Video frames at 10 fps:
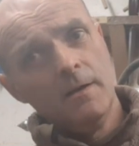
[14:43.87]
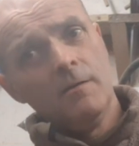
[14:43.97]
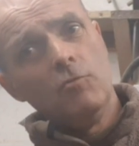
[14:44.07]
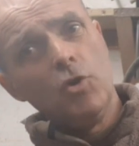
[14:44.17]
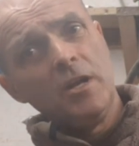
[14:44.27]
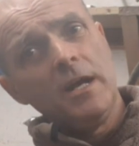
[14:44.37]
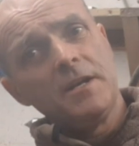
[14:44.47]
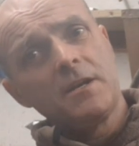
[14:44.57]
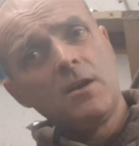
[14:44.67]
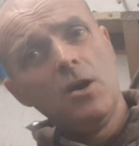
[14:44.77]
Roy
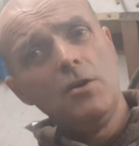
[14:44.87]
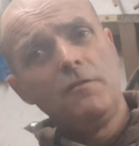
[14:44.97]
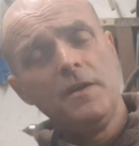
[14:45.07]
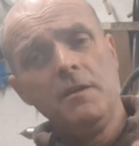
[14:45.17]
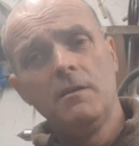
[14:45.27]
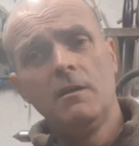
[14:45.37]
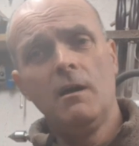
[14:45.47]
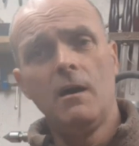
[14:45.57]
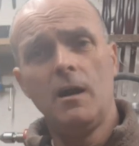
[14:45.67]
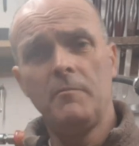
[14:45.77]
Leonard clothing.
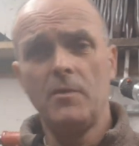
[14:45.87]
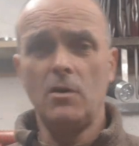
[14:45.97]
I'll